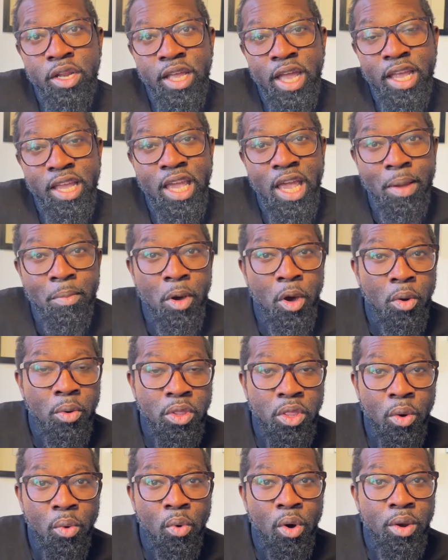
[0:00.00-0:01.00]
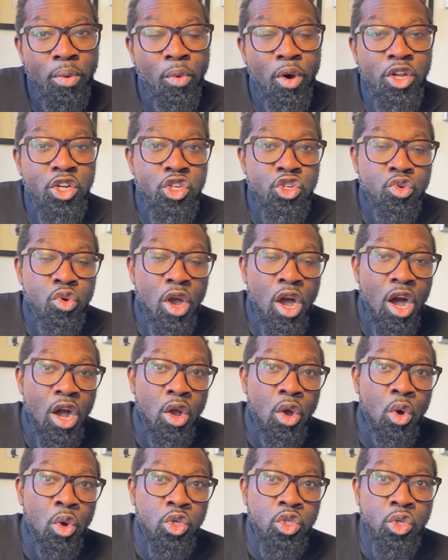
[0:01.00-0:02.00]
and came out with a 1-1 draw.
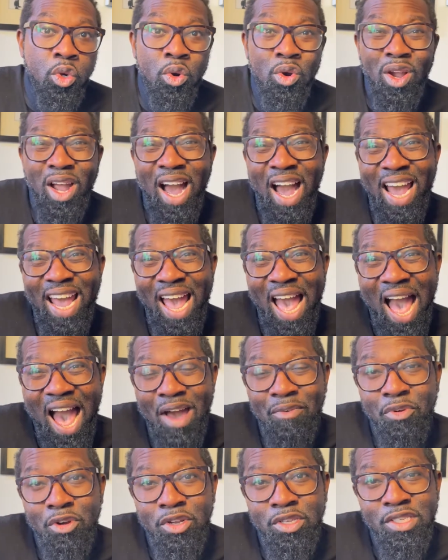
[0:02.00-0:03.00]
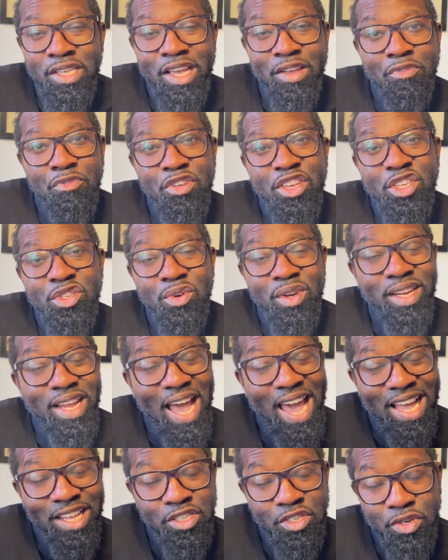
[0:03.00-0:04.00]
Goal scorer Kai Havertz and Vidra
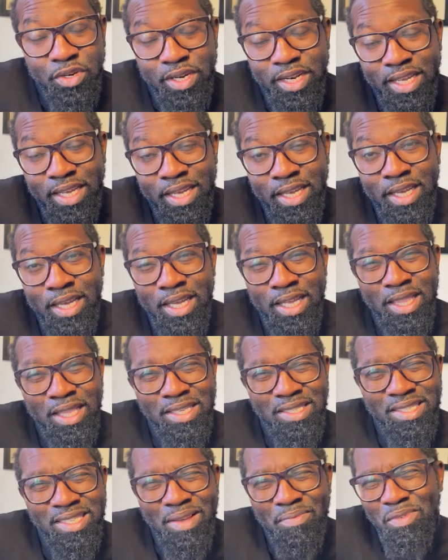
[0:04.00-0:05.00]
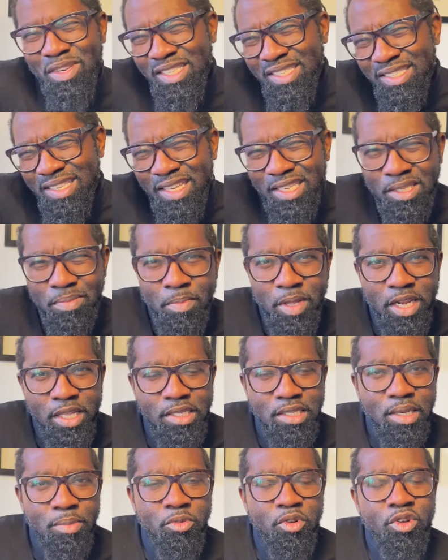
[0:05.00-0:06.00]
answered in the 76th minute,
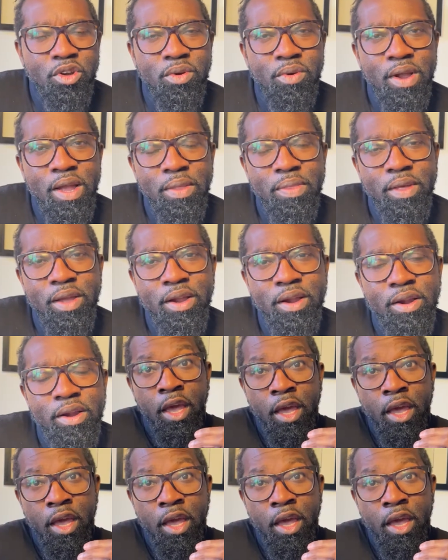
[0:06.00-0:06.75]
somewhere in around there.